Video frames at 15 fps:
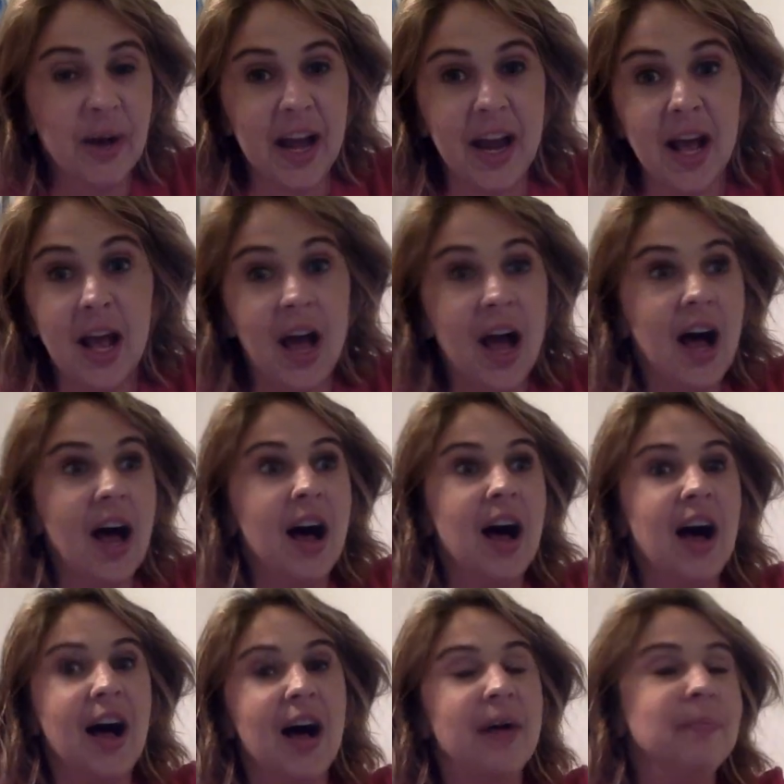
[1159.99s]
but
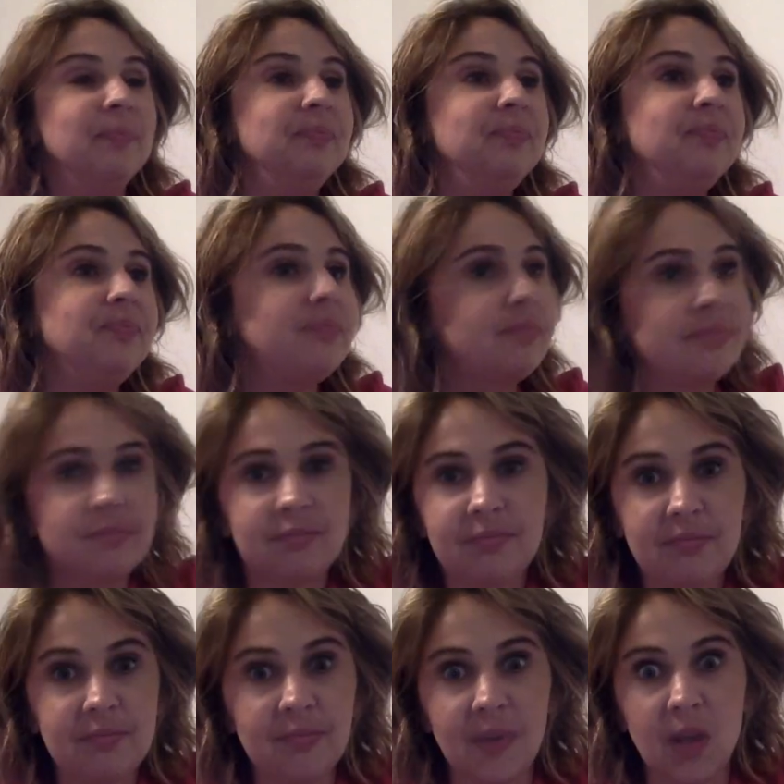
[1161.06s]
um,
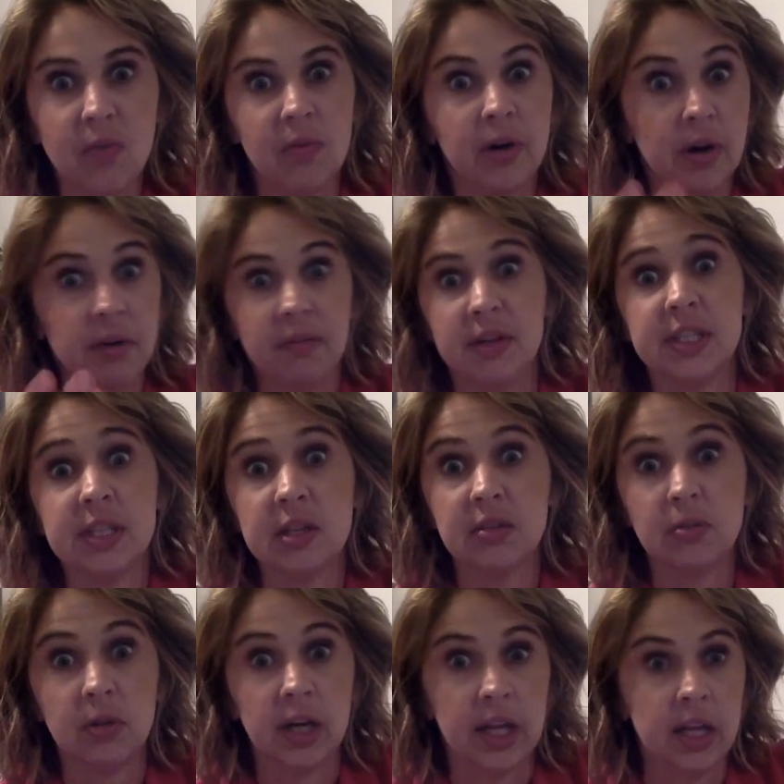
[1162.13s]
for whatever reason,
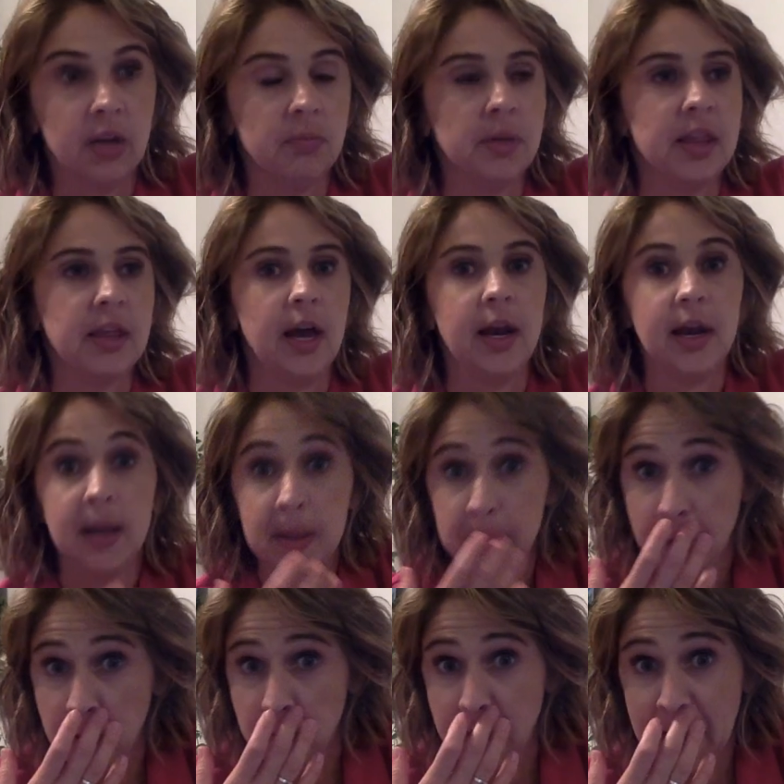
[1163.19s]
the Lord healed me then.
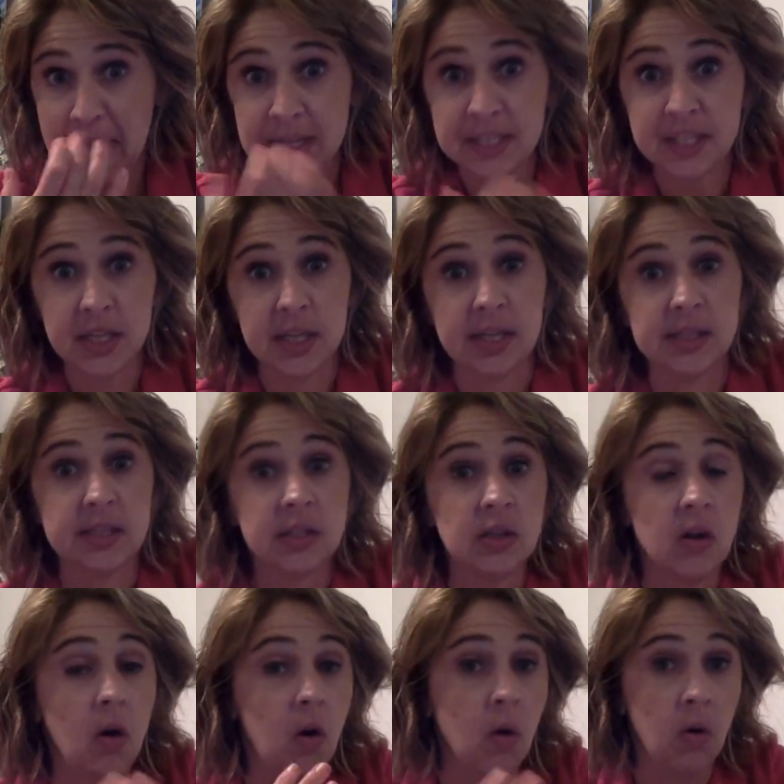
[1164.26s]
My rash is
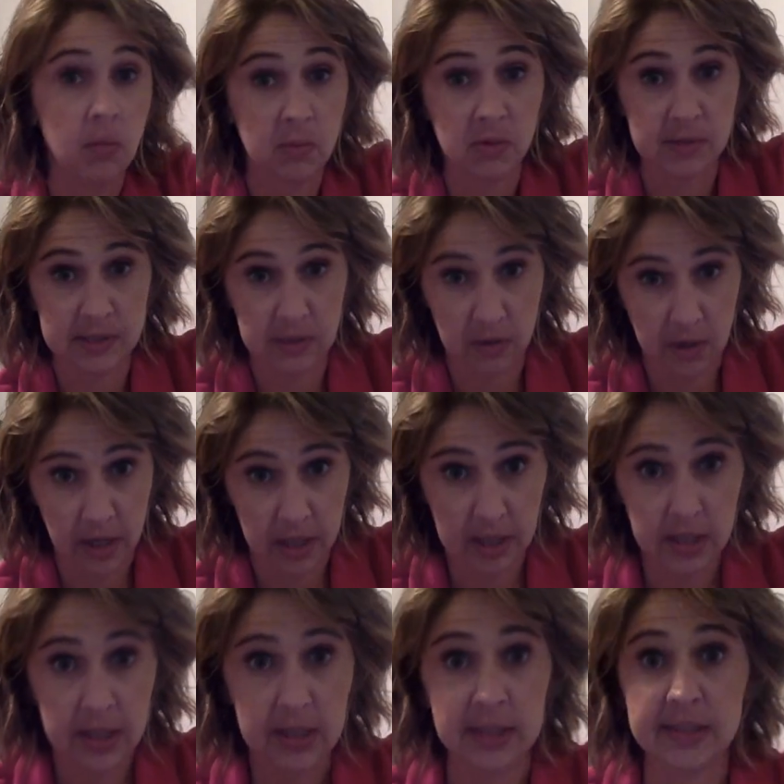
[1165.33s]
almost
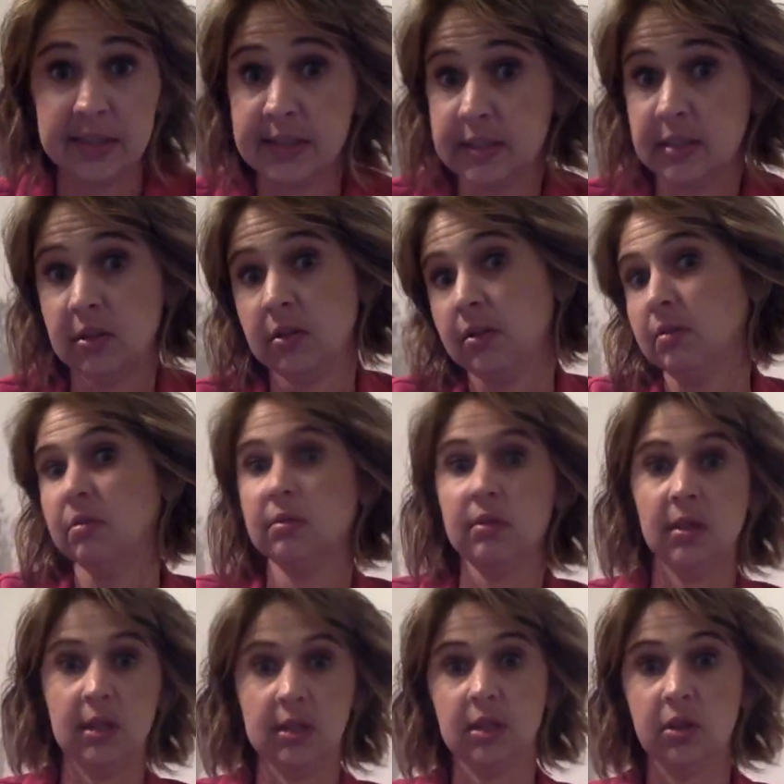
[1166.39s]
gone. It's still
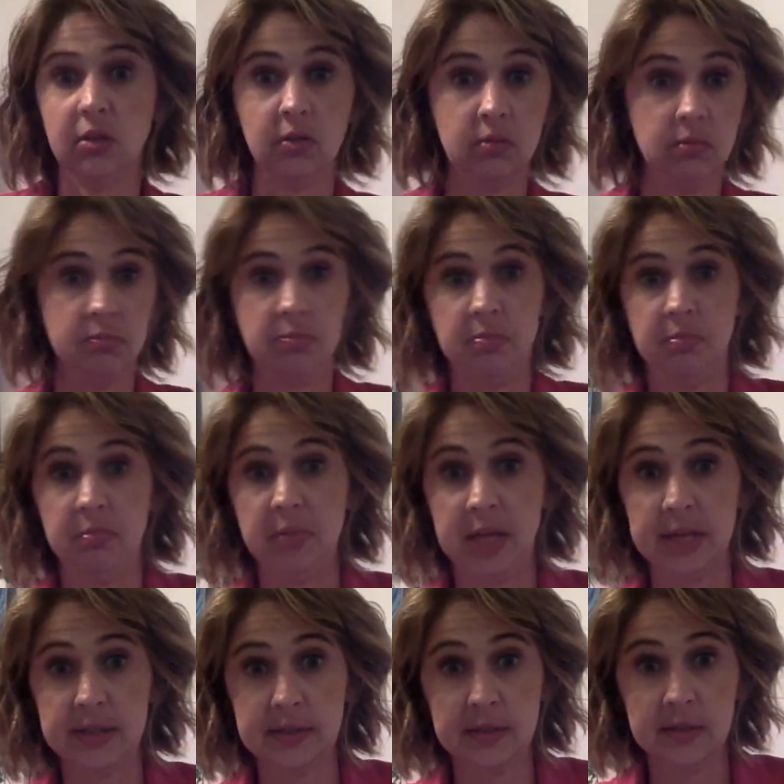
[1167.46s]
a little
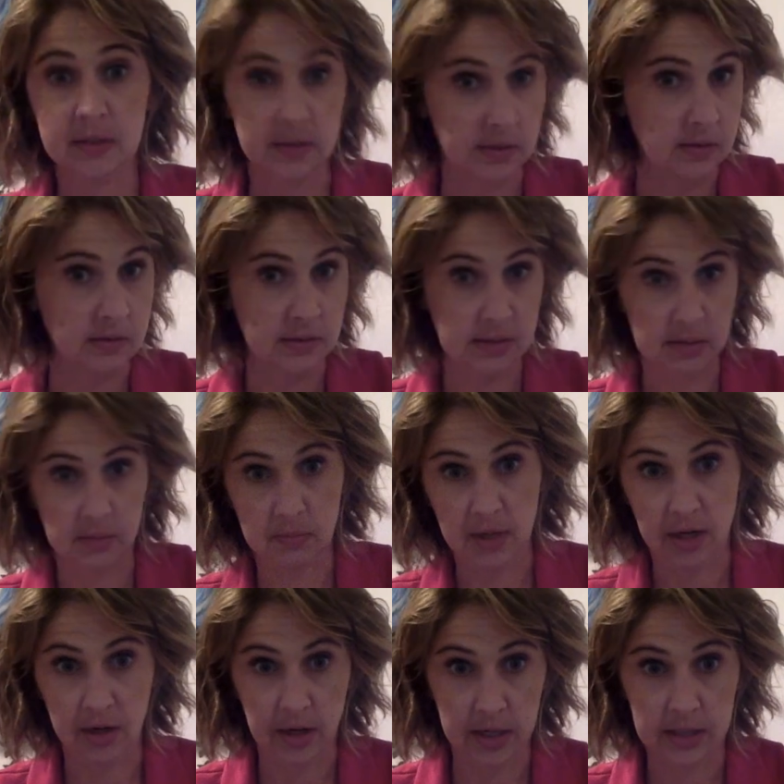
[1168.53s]
bit in some
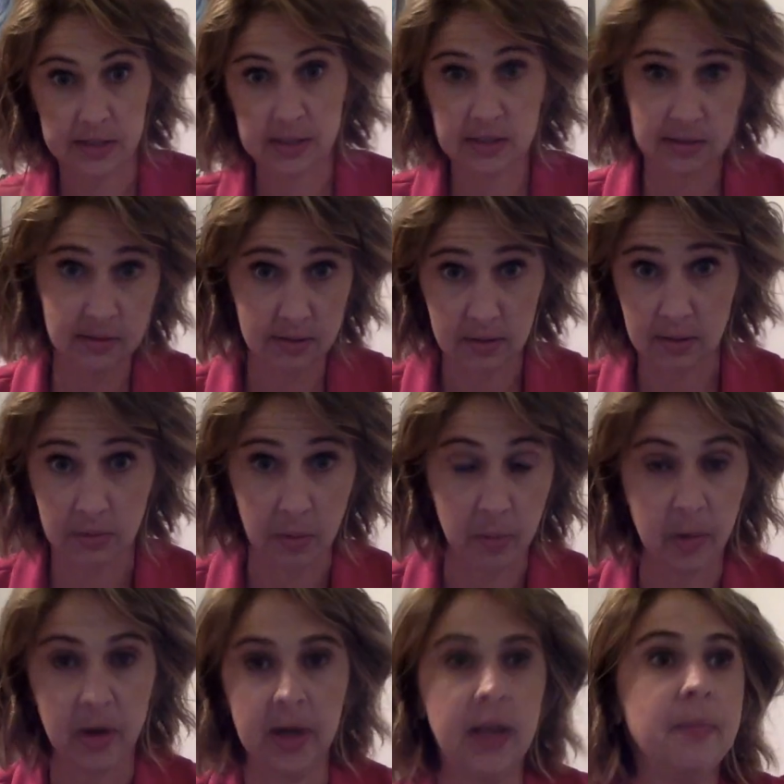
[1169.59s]
areas on my
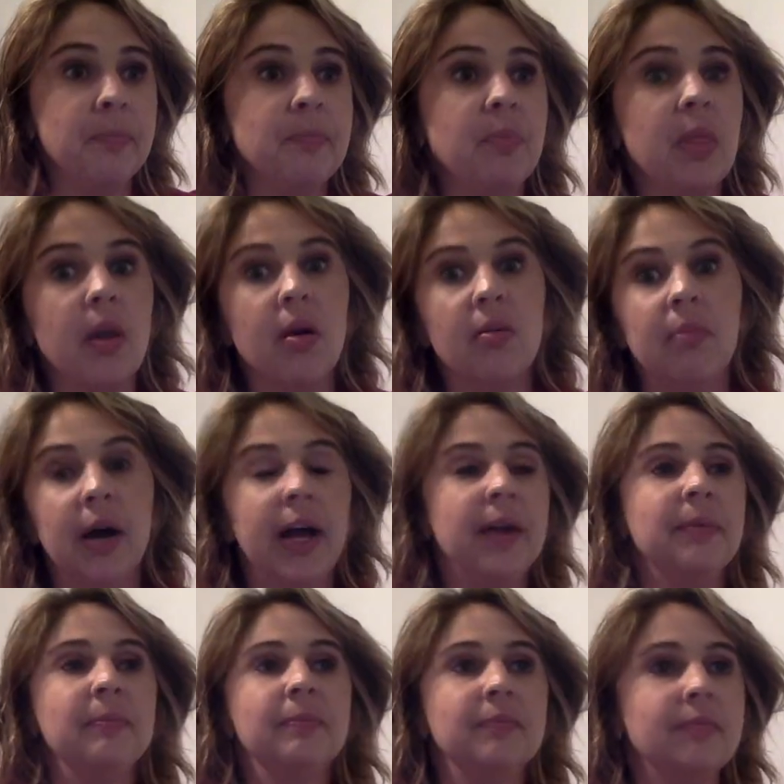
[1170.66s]
body, but
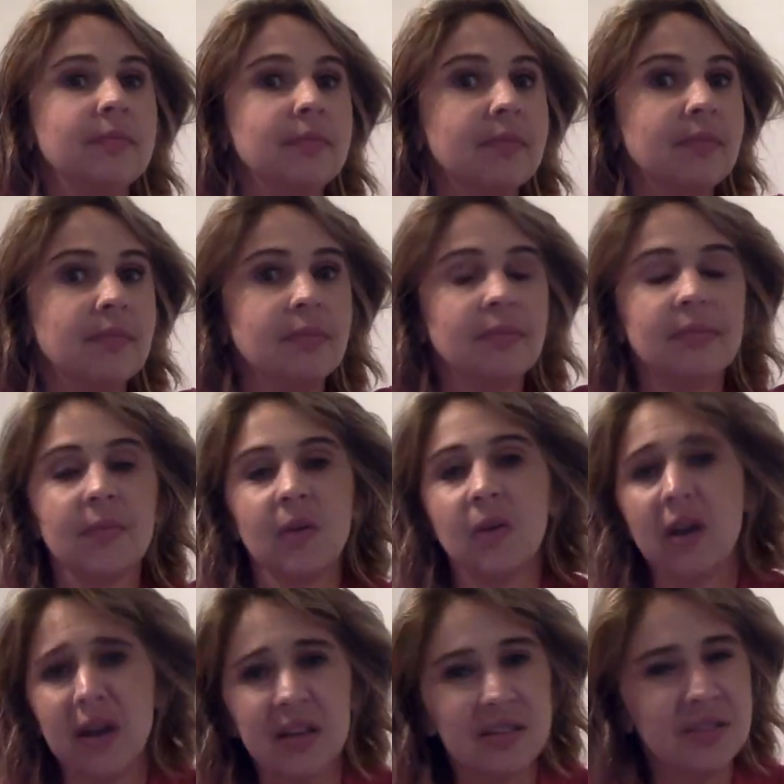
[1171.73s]

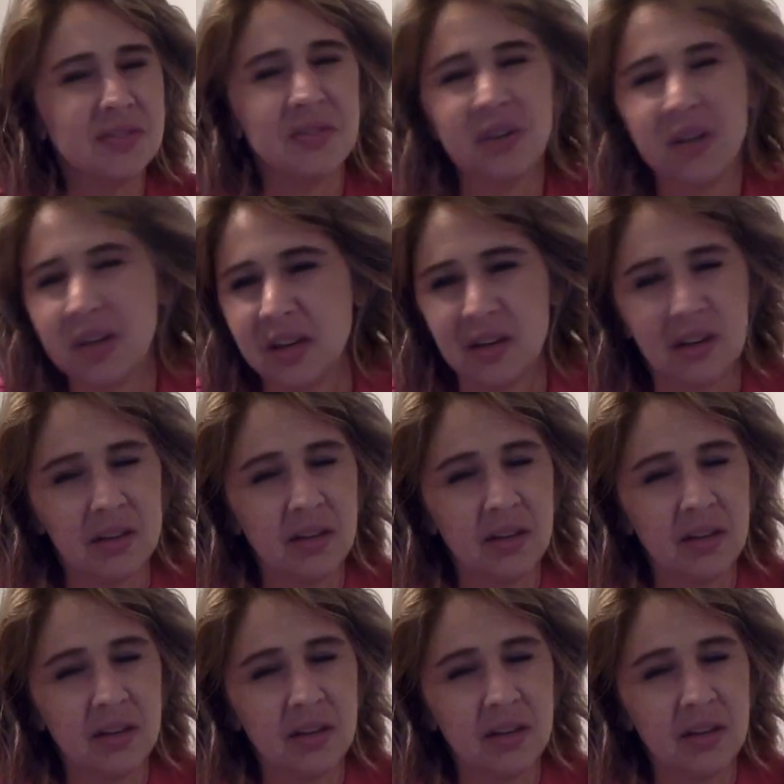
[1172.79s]
God is good.